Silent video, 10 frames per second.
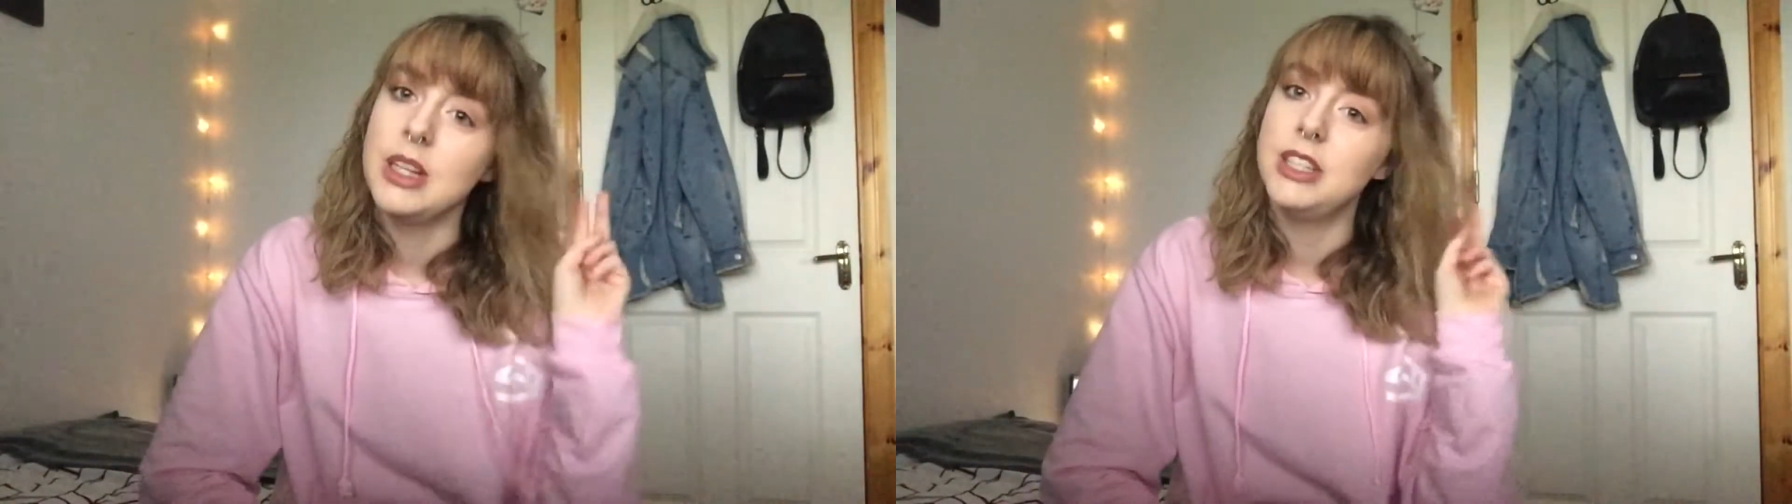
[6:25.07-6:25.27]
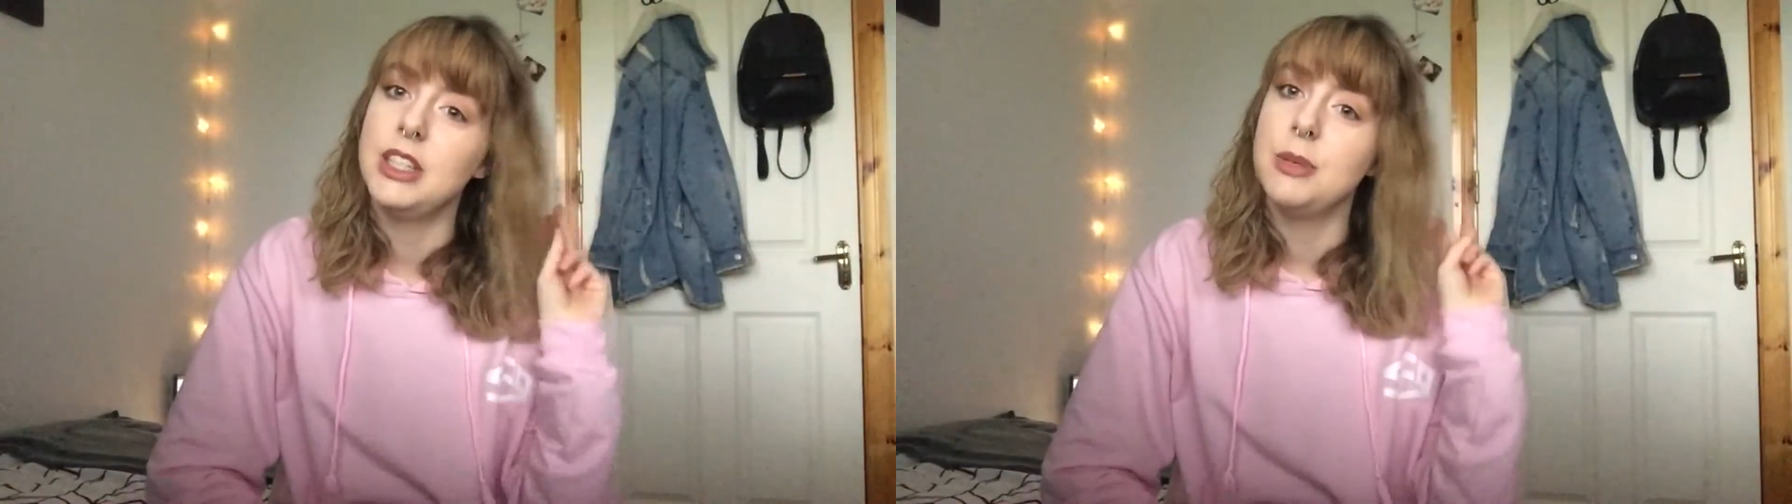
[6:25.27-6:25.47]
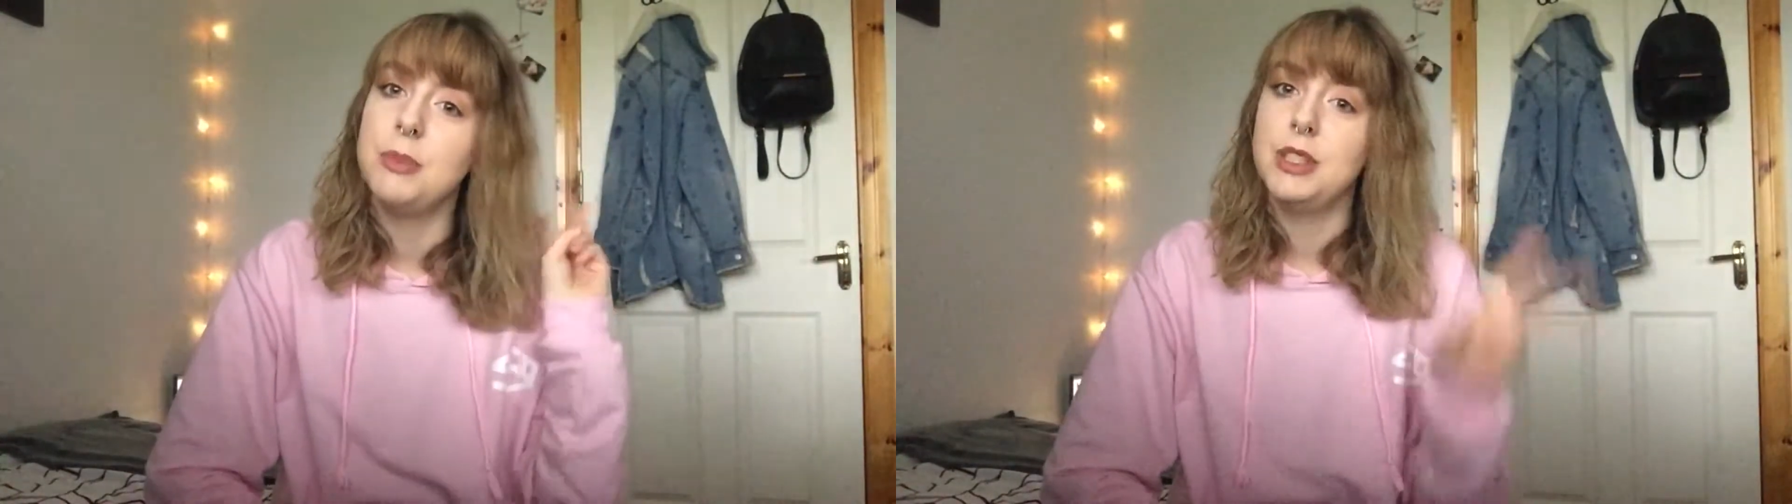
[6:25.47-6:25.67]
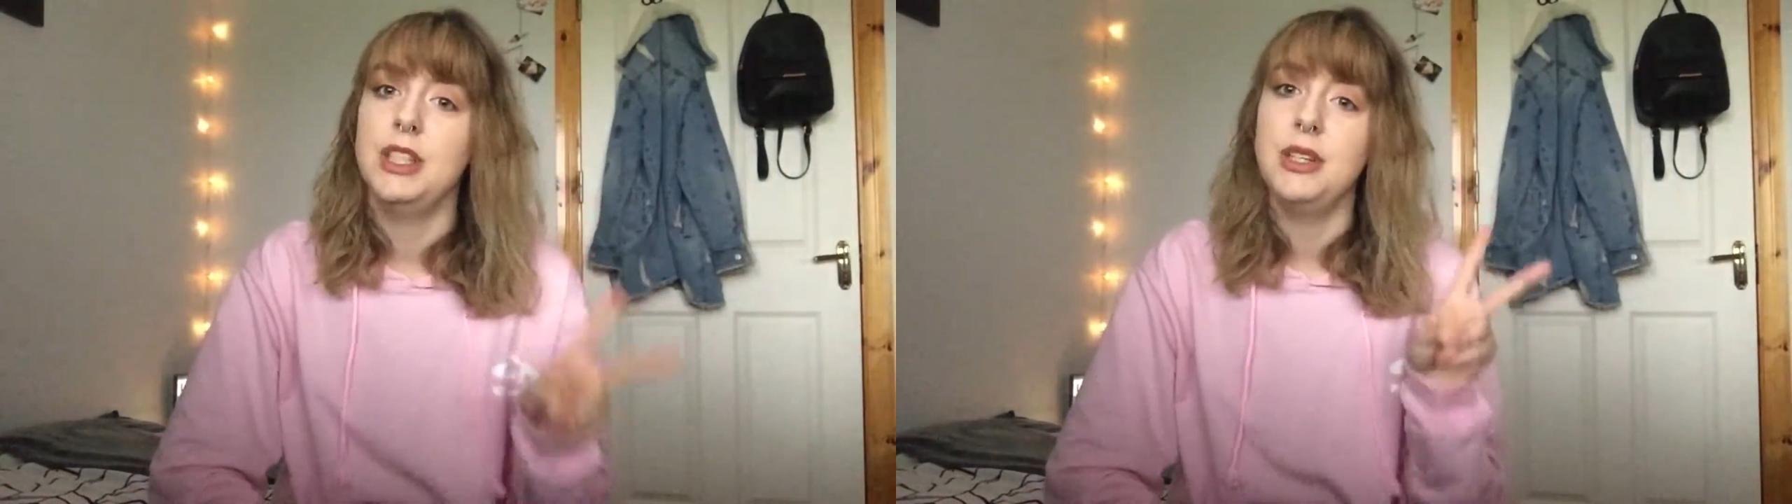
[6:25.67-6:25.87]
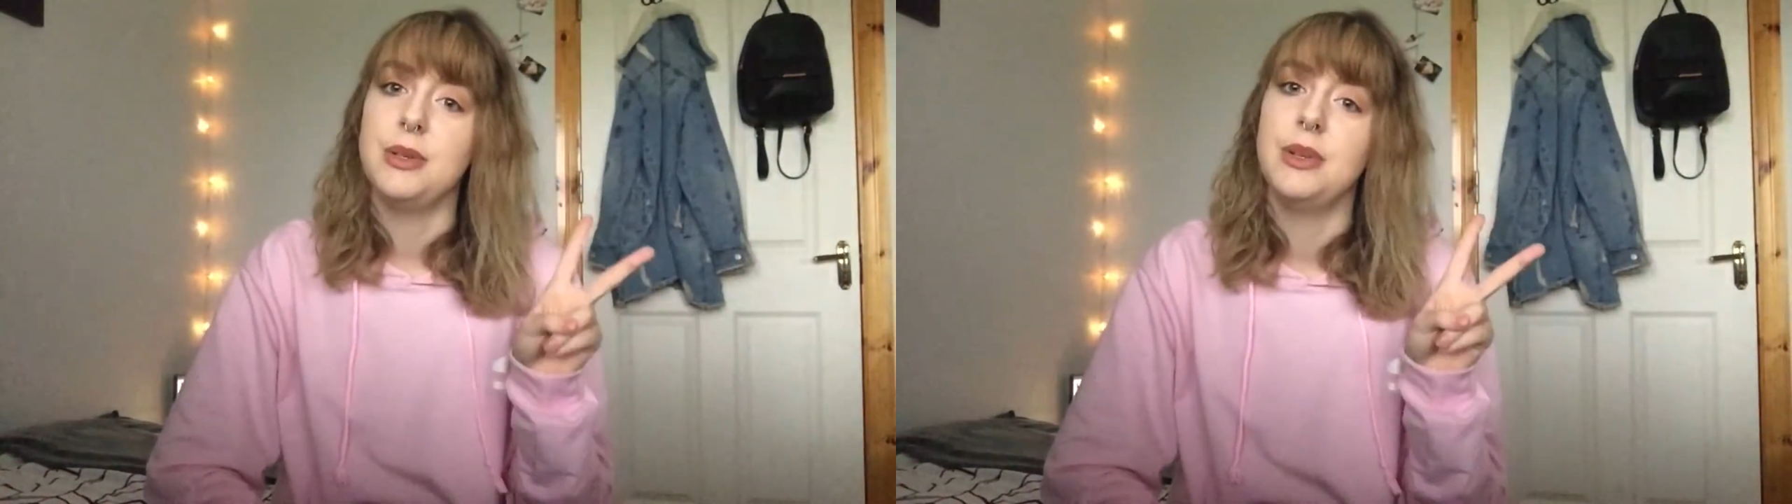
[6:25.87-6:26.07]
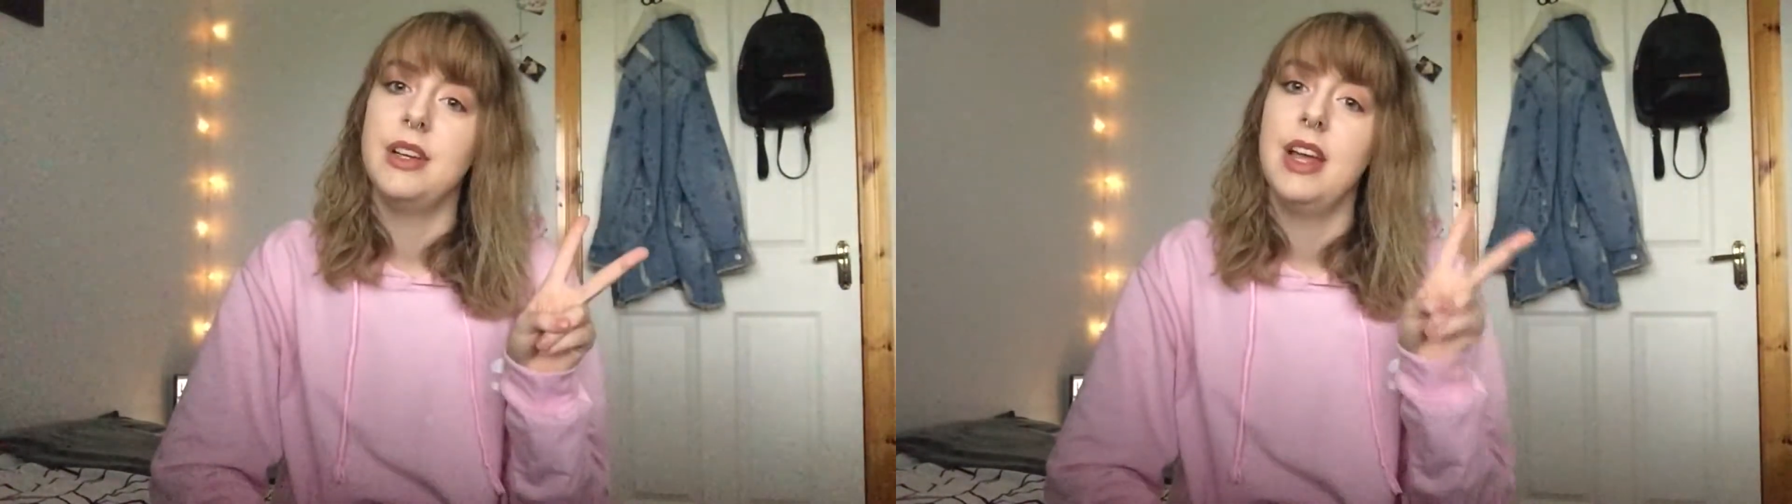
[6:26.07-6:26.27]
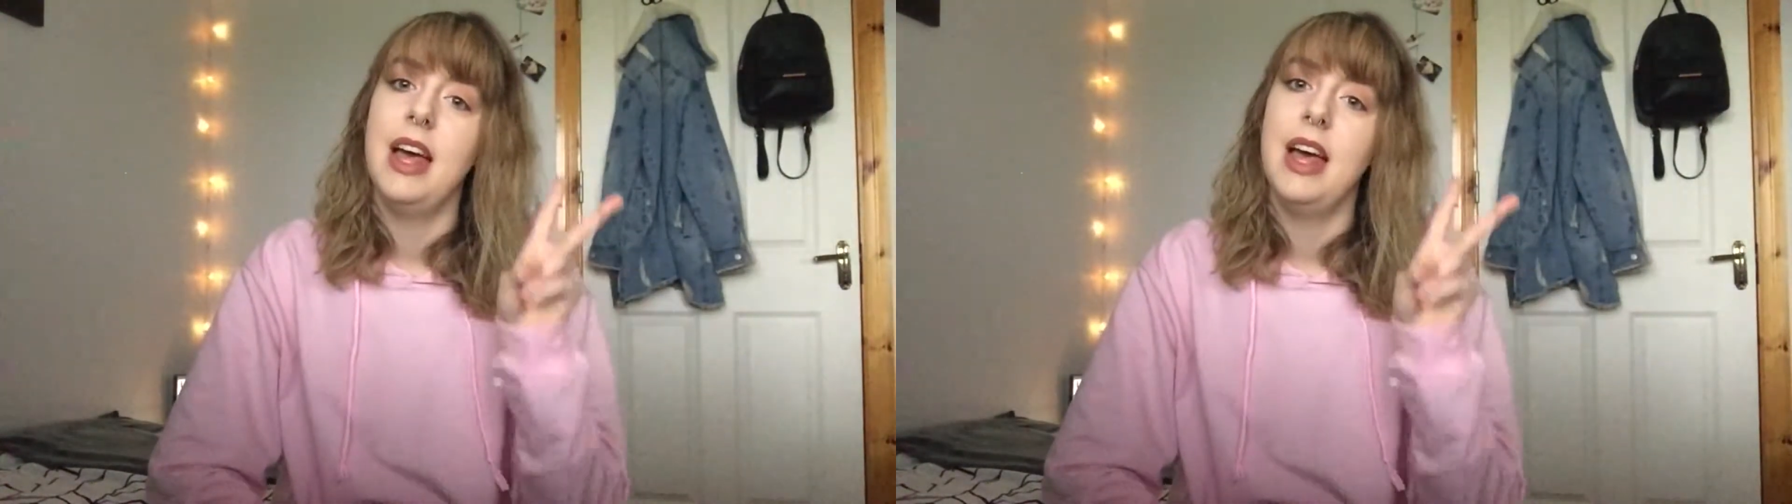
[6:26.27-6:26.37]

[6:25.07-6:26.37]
Question number 2.